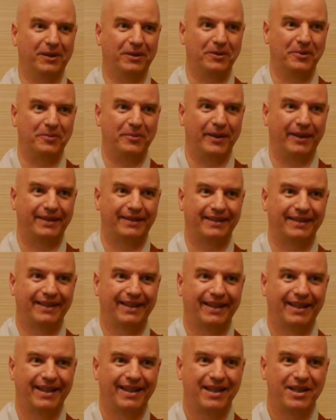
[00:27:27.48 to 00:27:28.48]
a little bit.
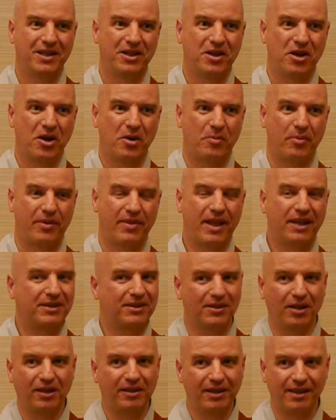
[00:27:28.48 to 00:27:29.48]
But
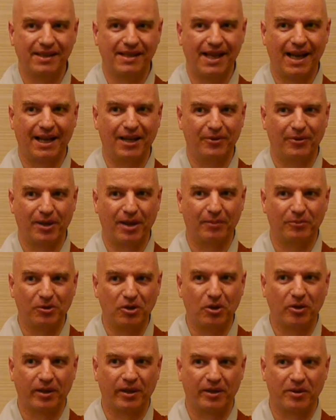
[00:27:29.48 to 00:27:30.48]
that's not exactly what I'm
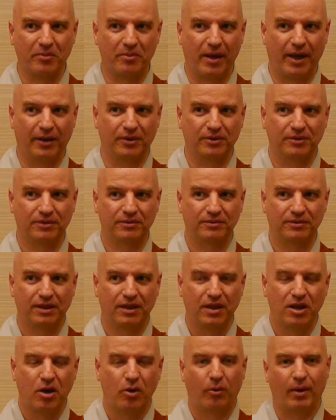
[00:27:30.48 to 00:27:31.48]
talking about.
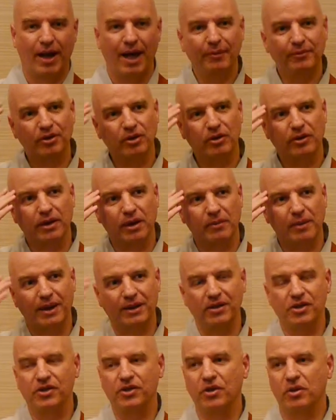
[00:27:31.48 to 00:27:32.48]
What I'm talking
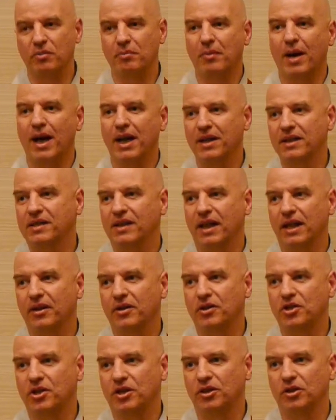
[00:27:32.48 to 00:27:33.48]
about is your mind's
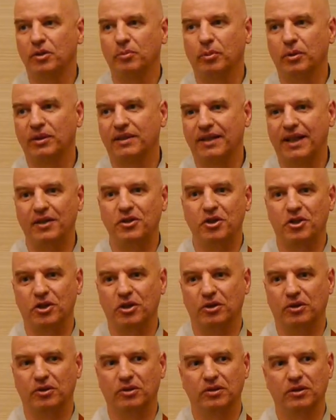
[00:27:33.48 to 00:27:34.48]
energy, the
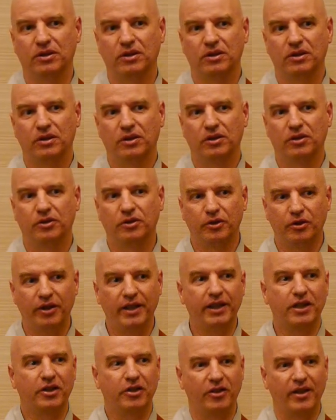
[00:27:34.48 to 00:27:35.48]
potential to
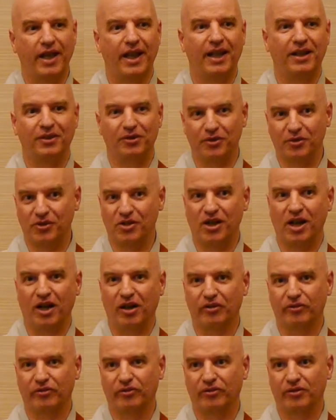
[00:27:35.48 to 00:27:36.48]
recreate
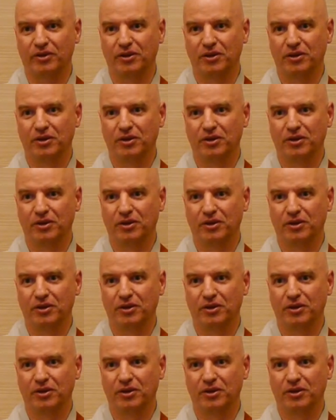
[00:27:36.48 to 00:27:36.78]
yourself,